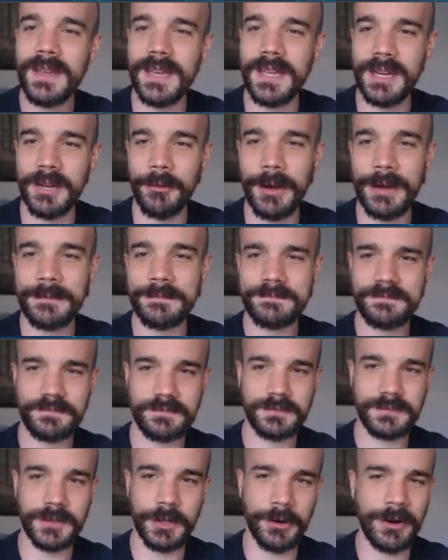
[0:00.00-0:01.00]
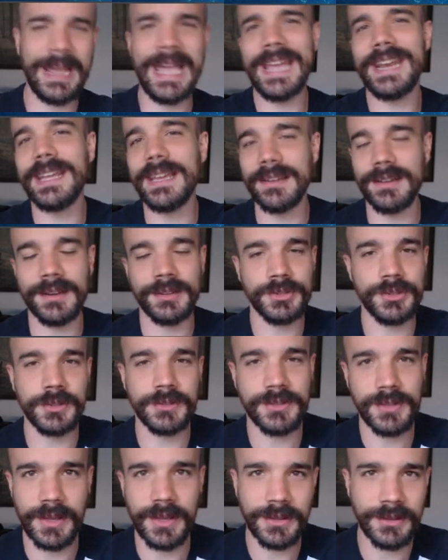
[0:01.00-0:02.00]
anyway, or heading, I
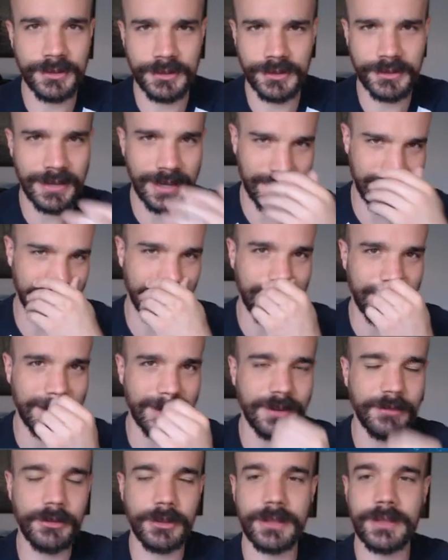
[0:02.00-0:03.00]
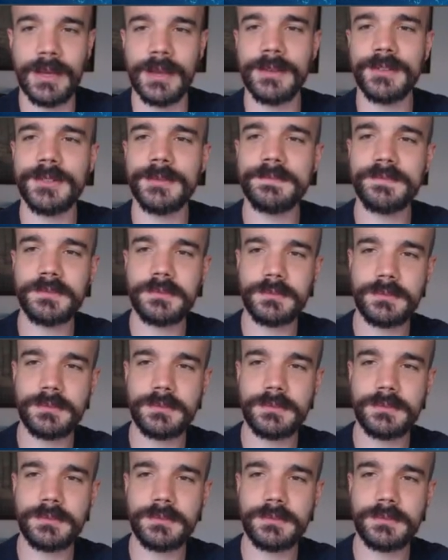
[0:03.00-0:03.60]
should say. Those are technically different things.